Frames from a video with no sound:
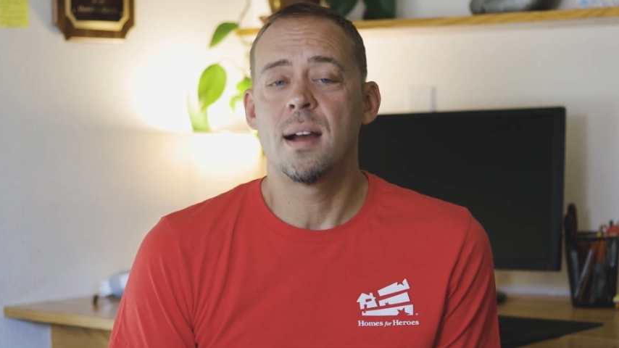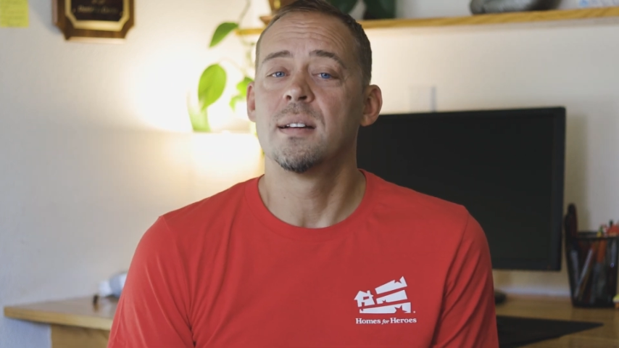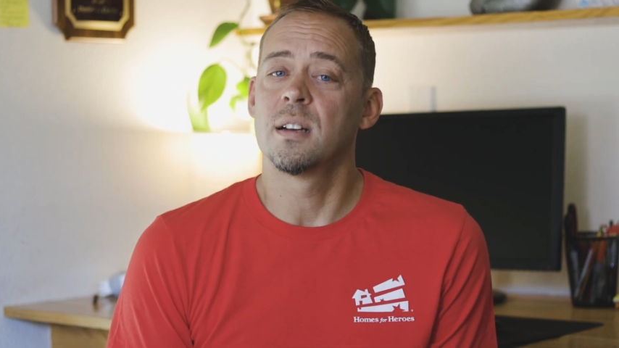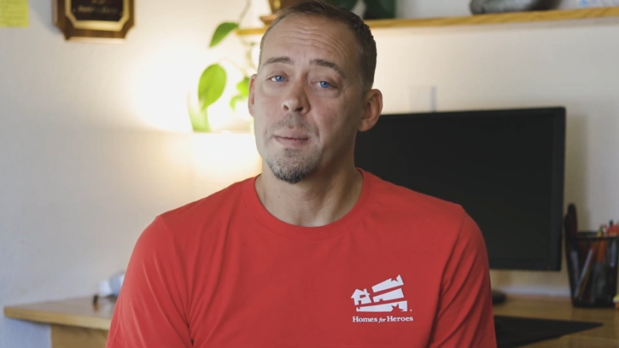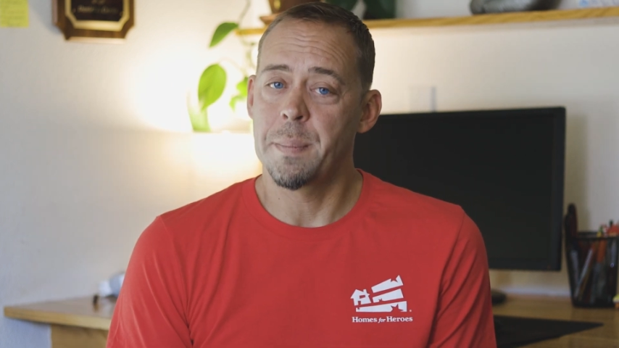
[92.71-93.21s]
on
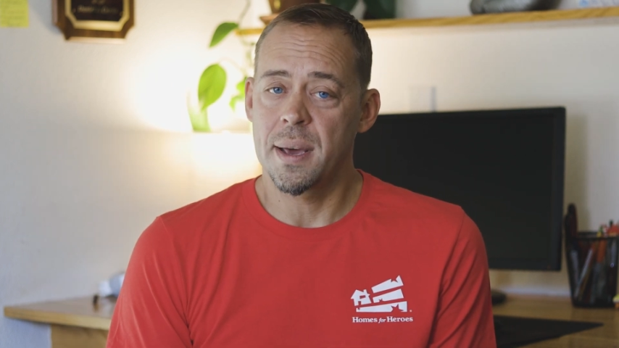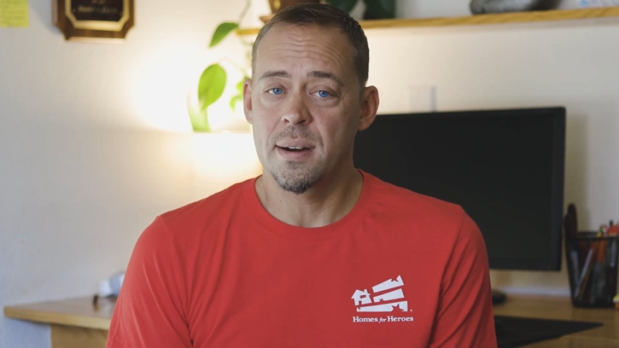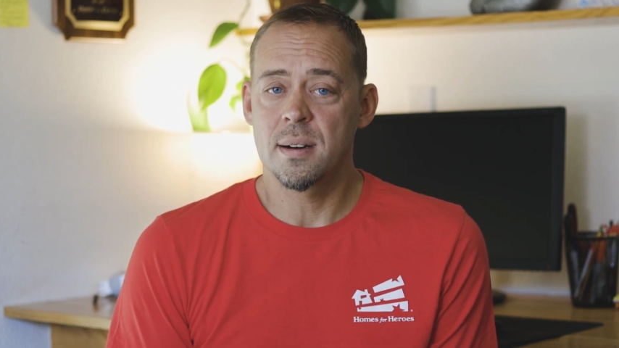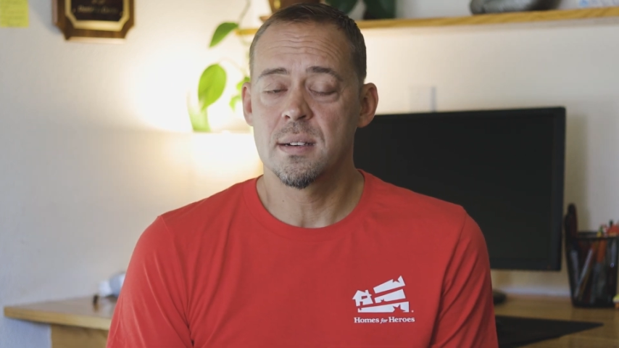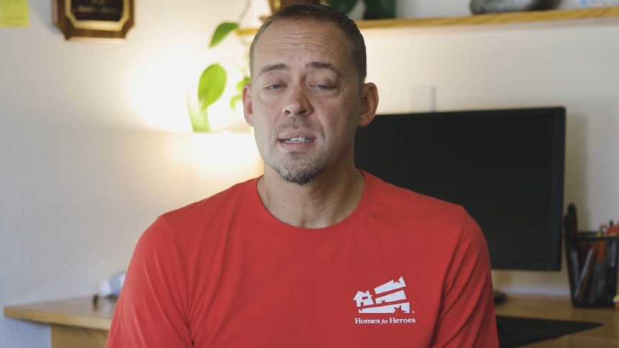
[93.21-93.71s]
your
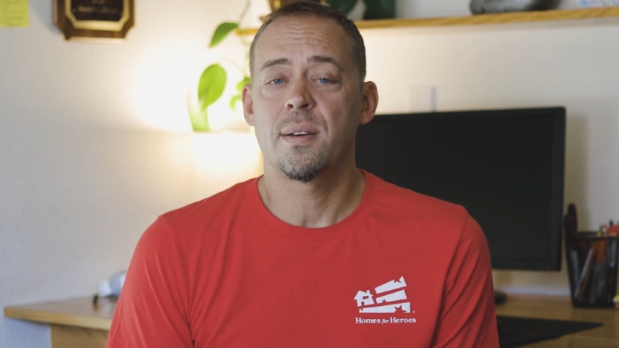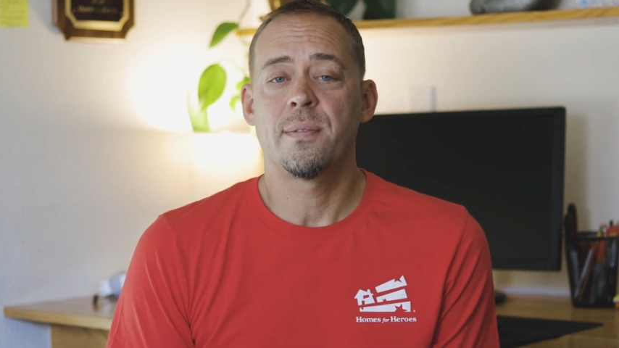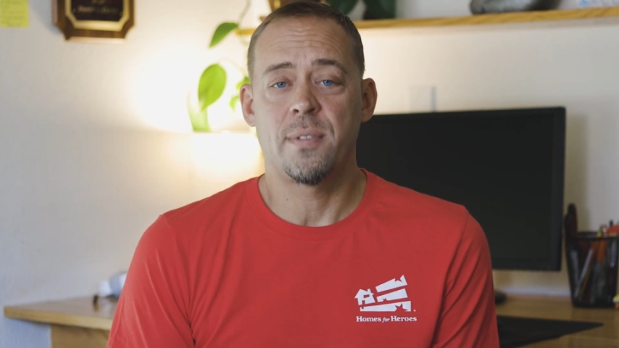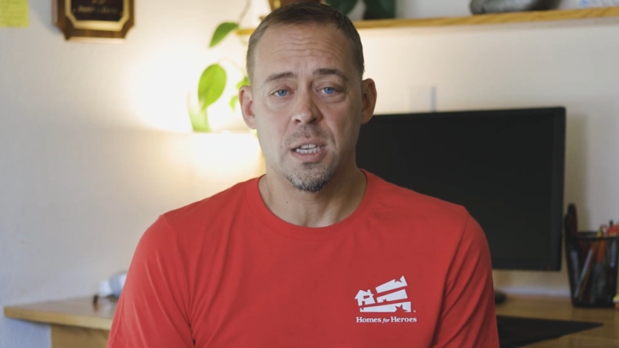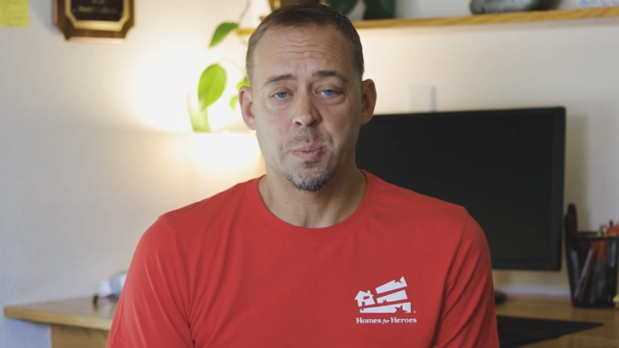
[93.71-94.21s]
competitors'
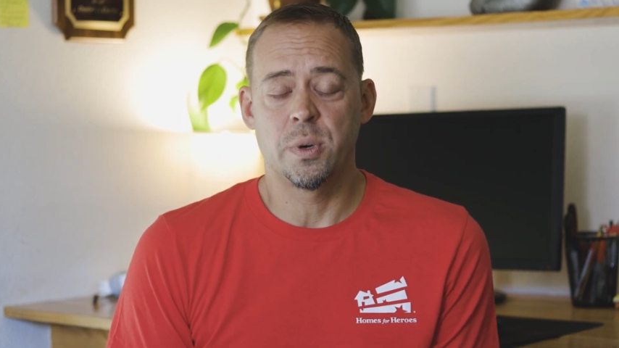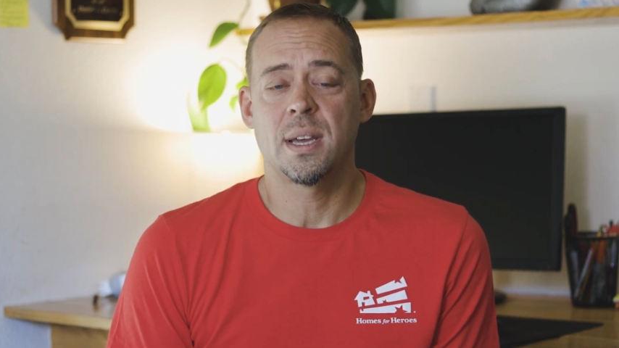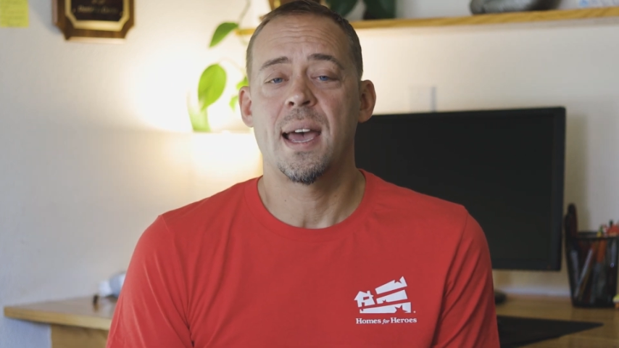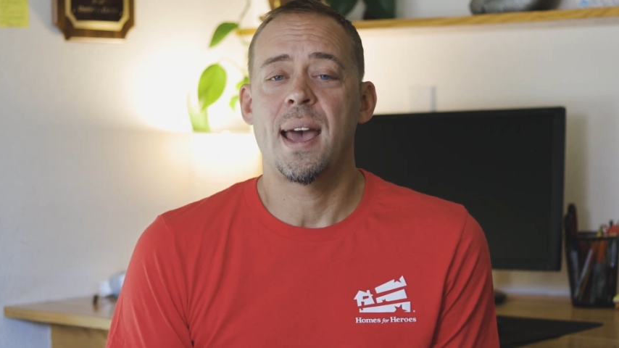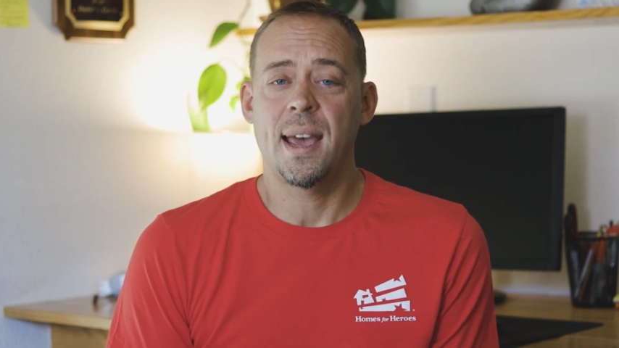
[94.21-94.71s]

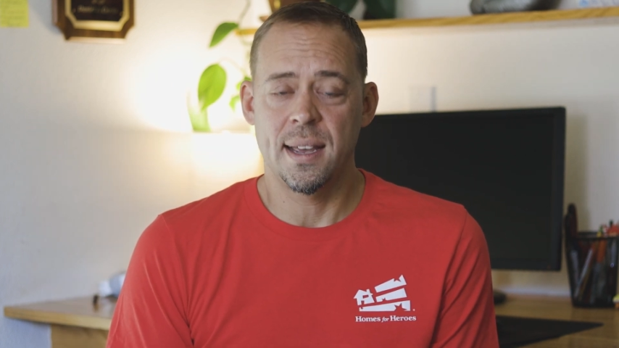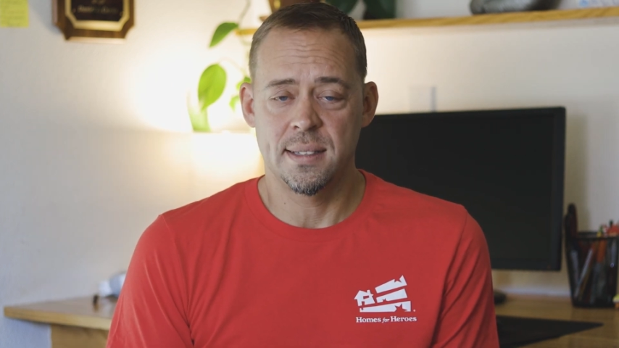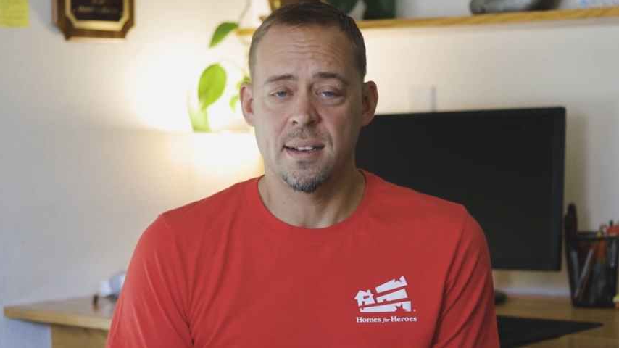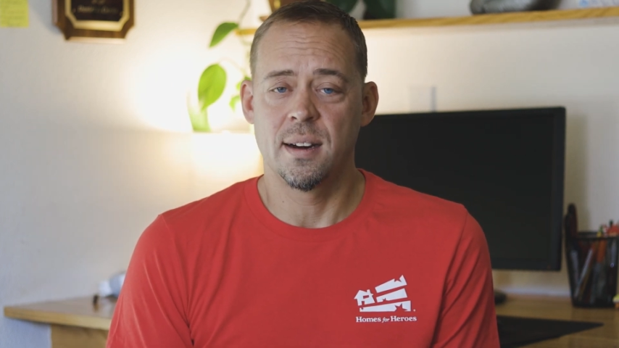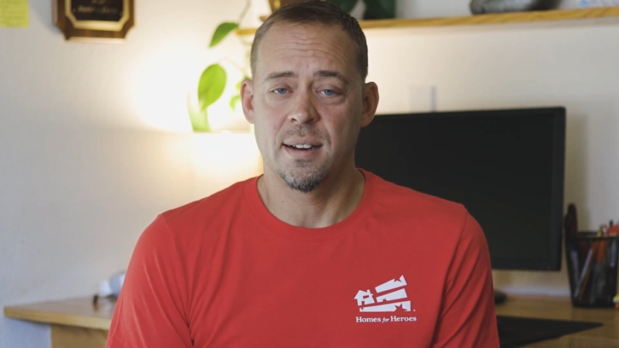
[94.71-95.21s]
Facebook
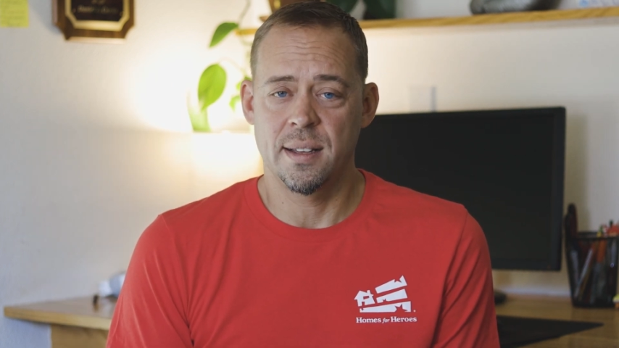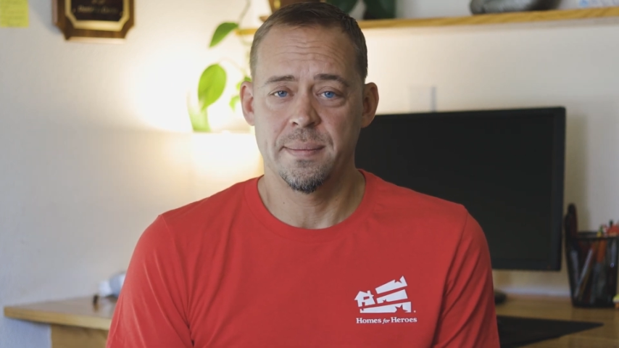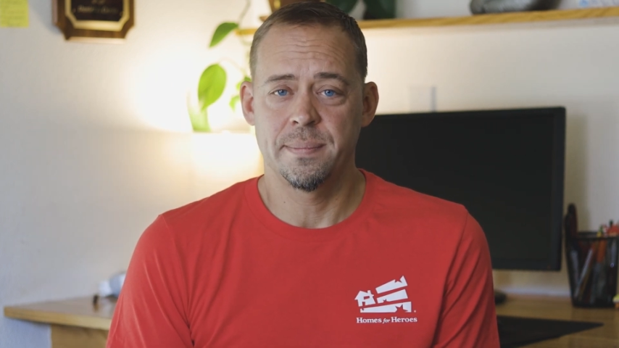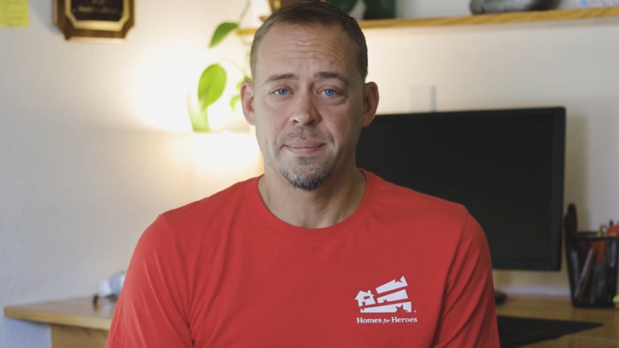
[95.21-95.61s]
ad targeting.